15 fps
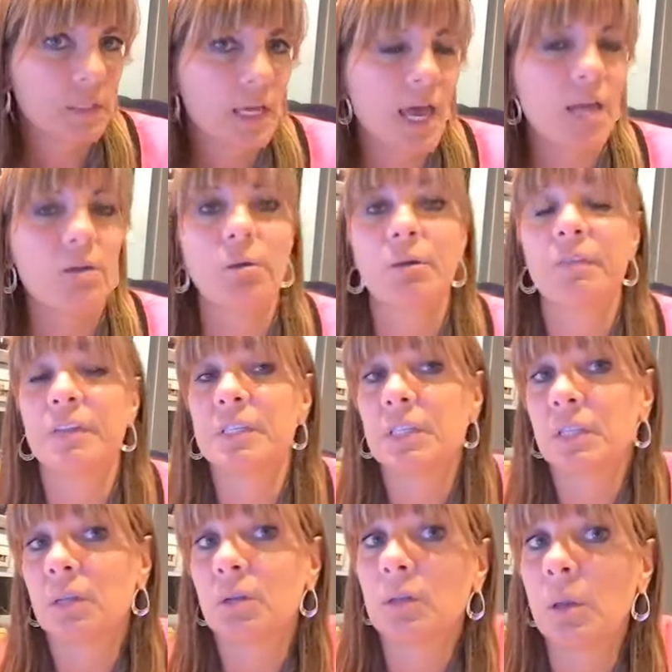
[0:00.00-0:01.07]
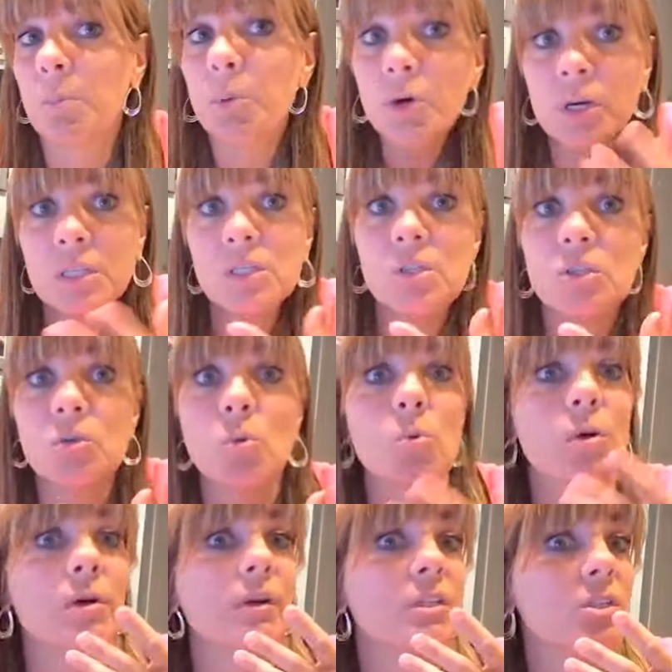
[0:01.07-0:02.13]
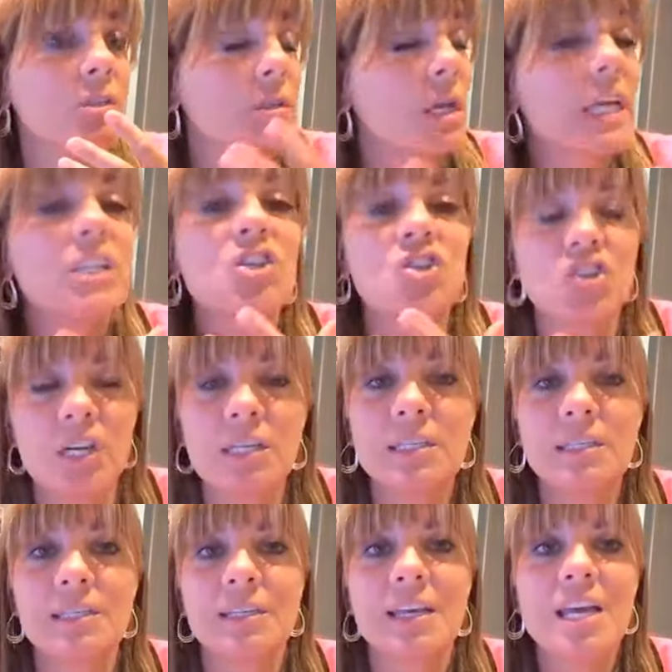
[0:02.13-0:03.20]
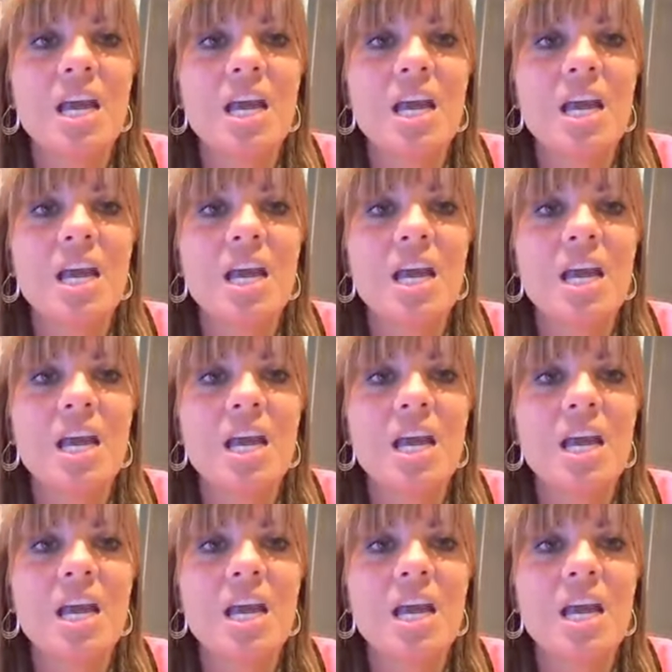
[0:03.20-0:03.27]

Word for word: I don't know if it's a puss or a, it's just